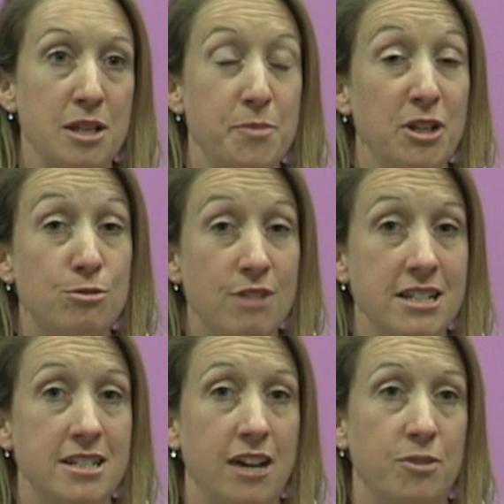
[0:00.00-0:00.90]
It's been
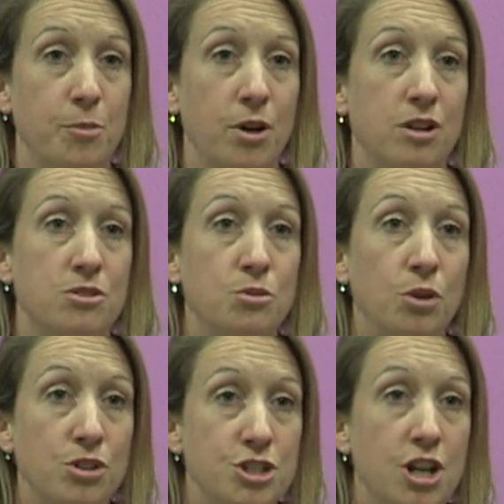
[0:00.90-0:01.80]
great to have the products
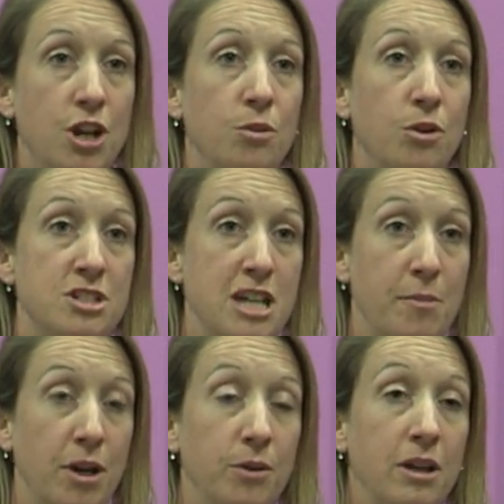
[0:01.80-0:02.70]
all on show, on
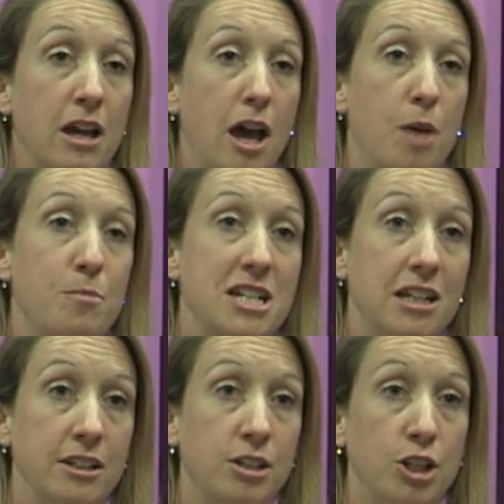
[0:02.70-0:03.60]
demo,
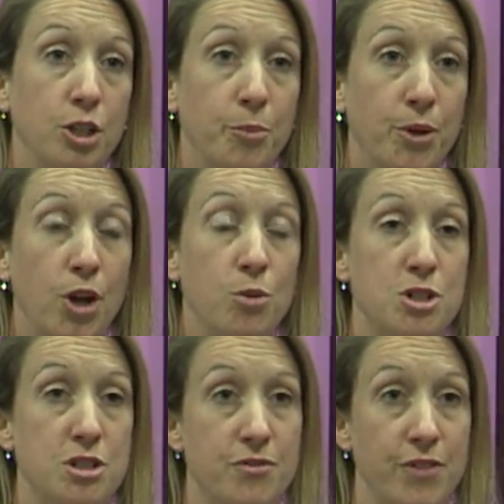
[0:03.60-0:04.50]
particularly the Q Pro,
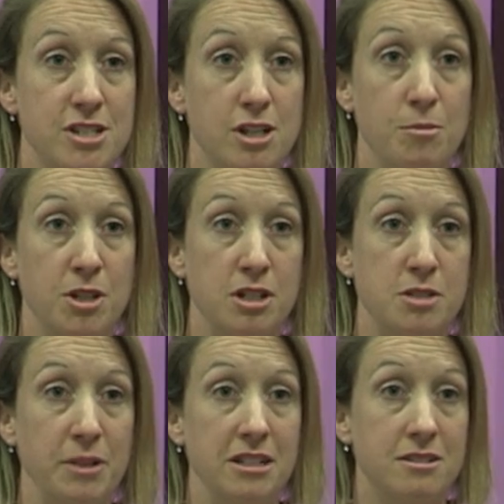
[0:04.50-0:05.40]
which is the first time that
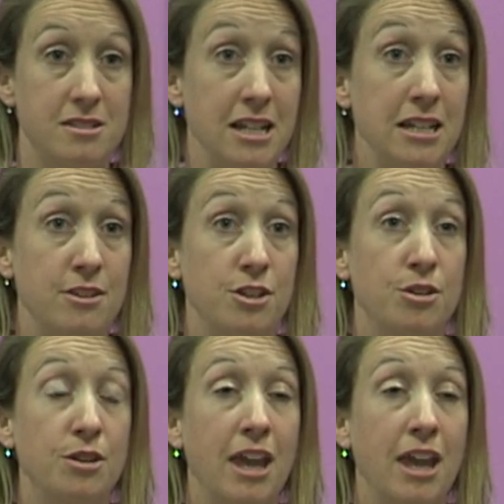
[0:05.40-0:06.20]
it's been seen in the